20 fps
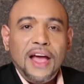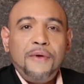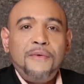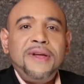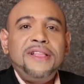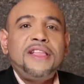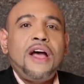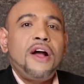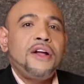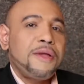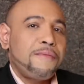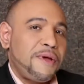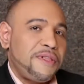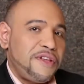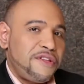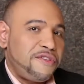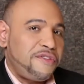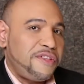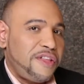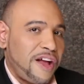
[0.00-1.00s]
We talked about
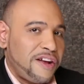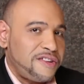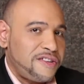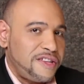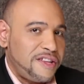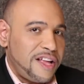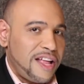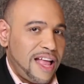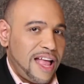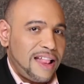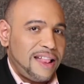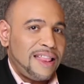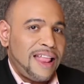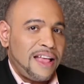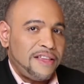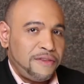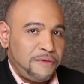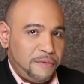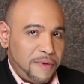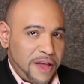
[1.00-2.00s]
the introduction
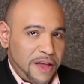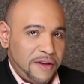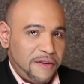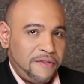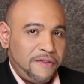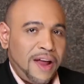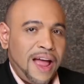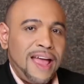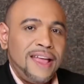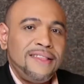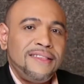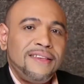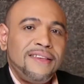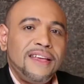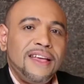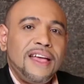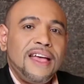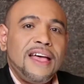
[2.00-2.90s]
last week, right?